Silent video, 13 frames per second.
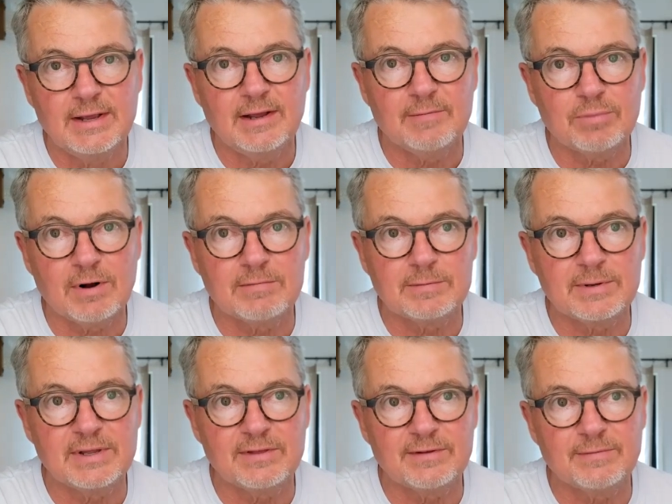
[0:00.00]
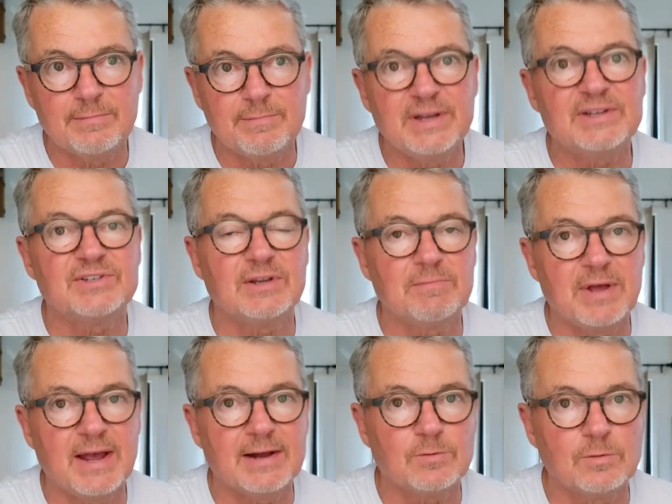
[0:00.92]
And probably the biggest
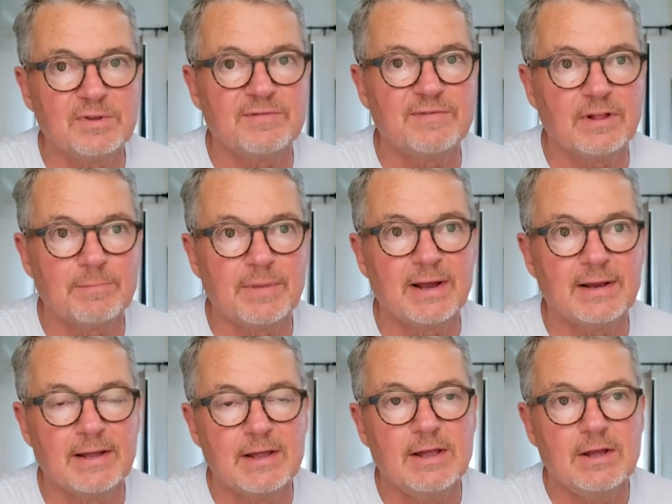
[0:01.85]
impact will be felt by